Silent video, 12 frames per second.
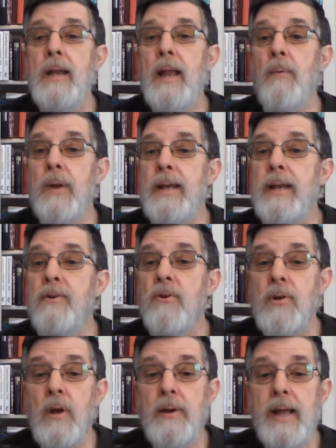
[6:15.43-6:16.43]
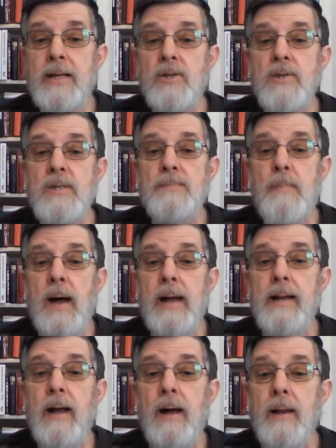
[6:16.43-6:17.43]
Now, we need your donations
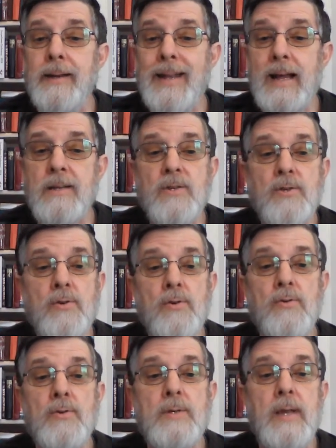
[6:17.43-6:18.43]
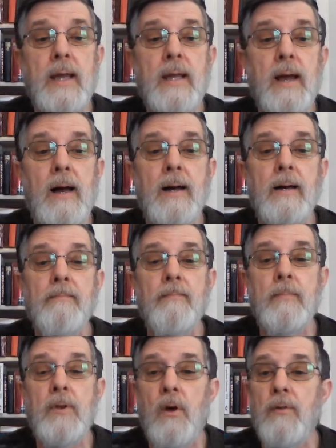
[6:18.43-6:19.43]
by next Tuesday.
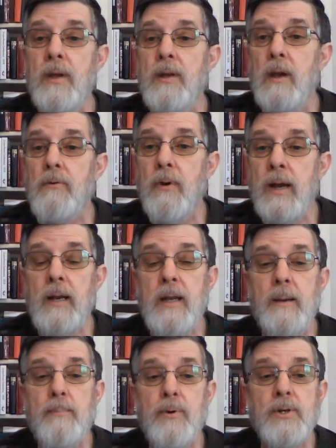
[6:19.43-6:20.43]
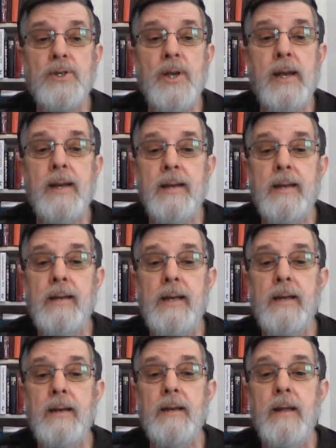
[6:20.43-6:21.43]
Know that they're greatly appreciated and
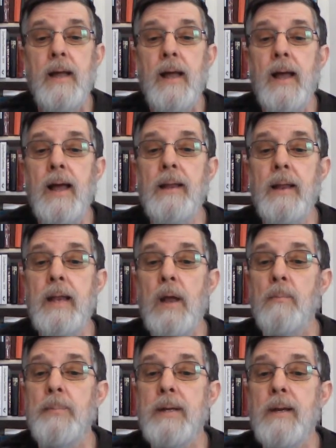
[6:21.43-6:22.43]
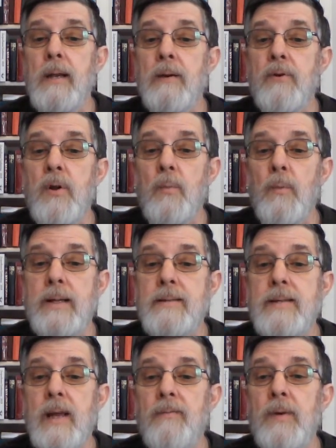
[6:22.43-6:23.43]
needed. And then they'll be delivered on
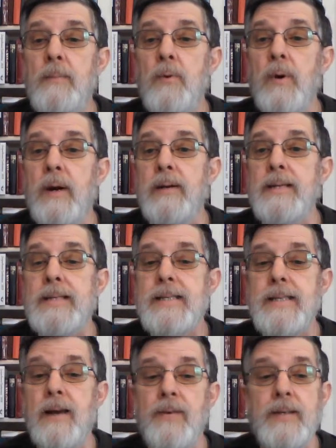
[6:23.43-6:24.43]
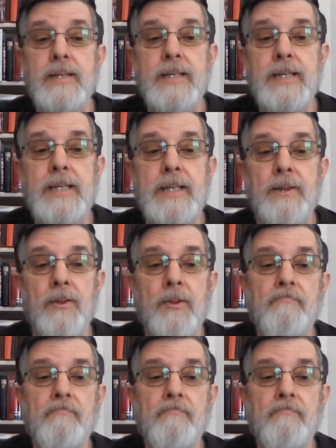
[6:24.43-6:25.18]
Wednesday, February 17th.